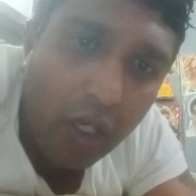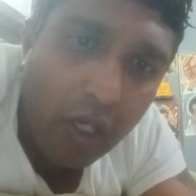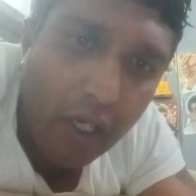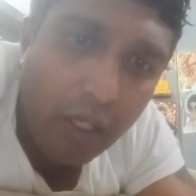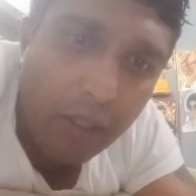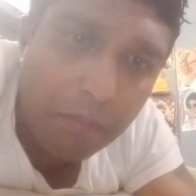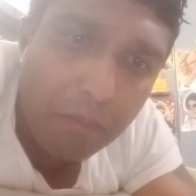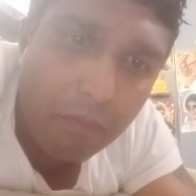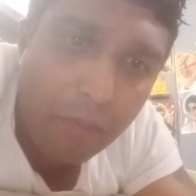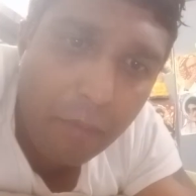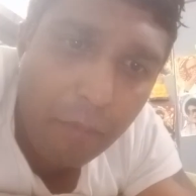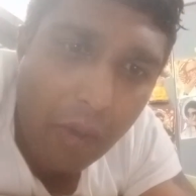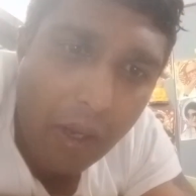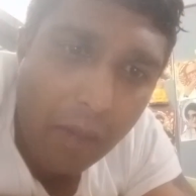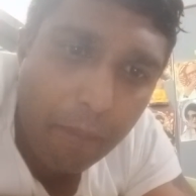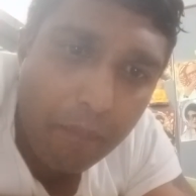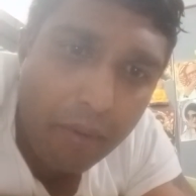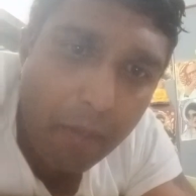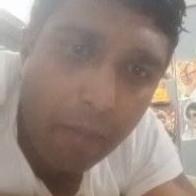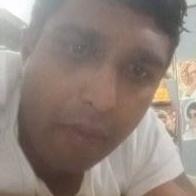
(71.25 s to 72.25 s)
I'm
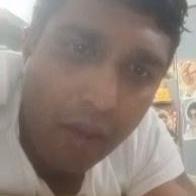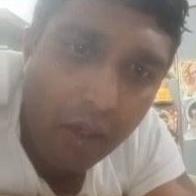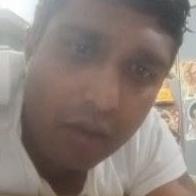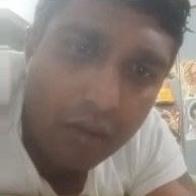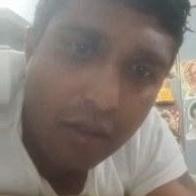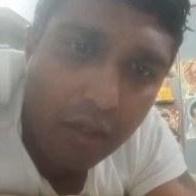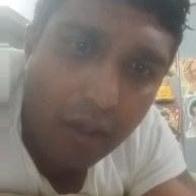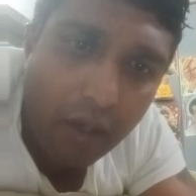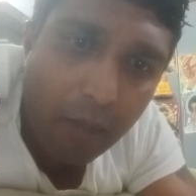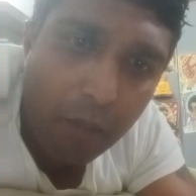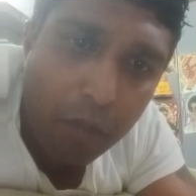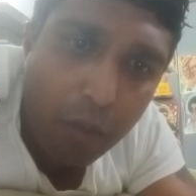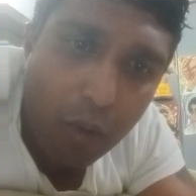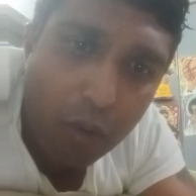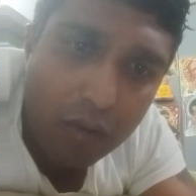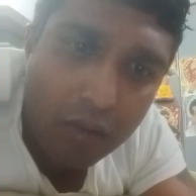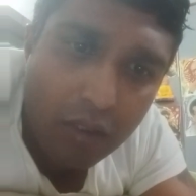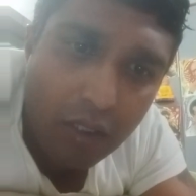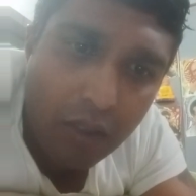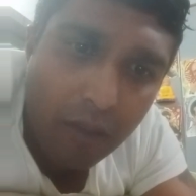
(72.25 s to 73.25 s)
preparing the
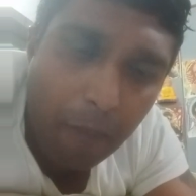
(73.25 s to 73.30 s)
reports